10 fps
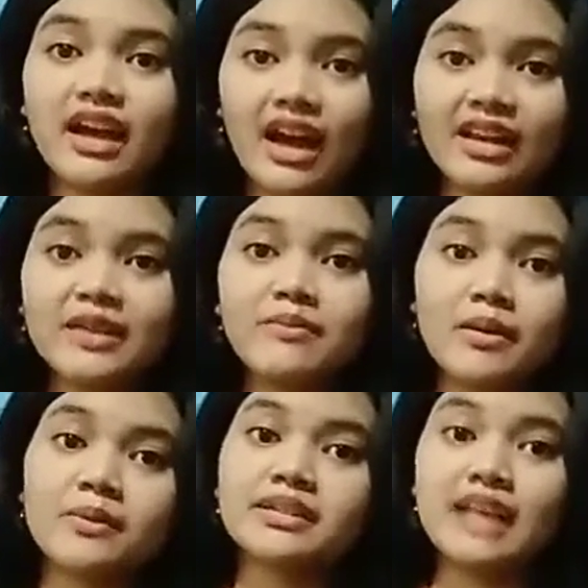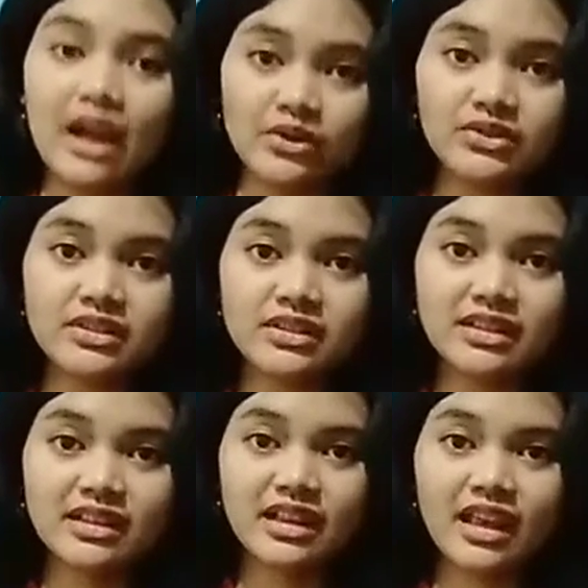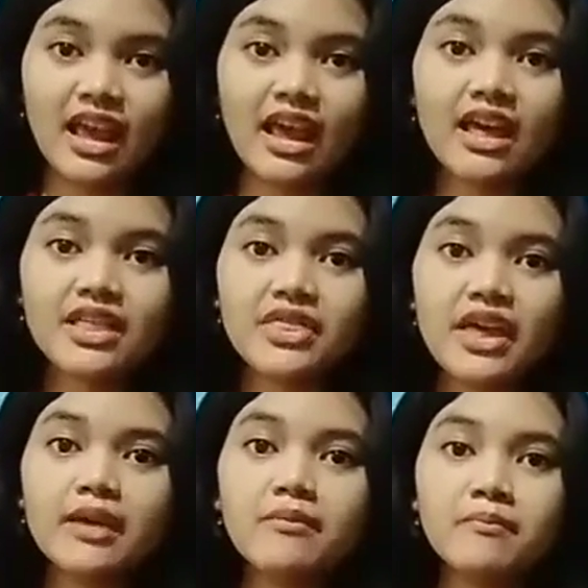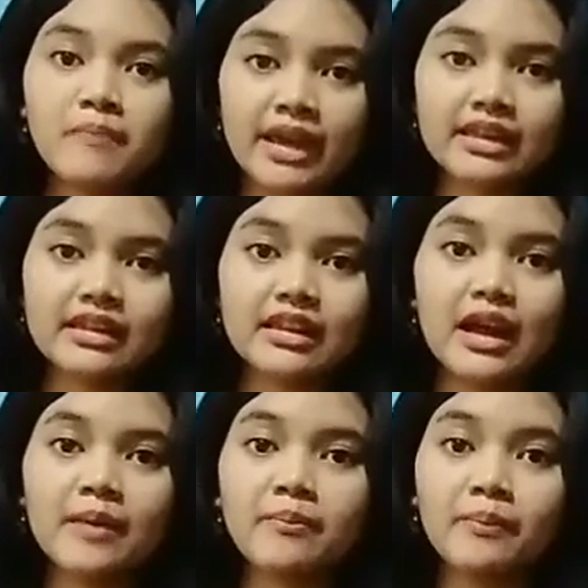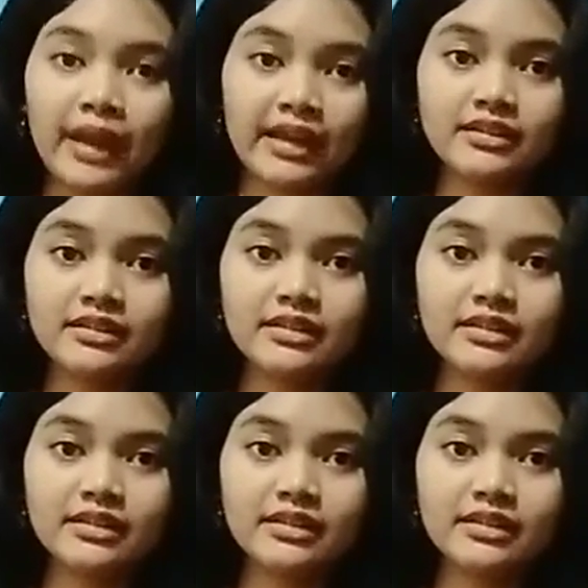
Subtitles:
Ali Baba's house, they made a plan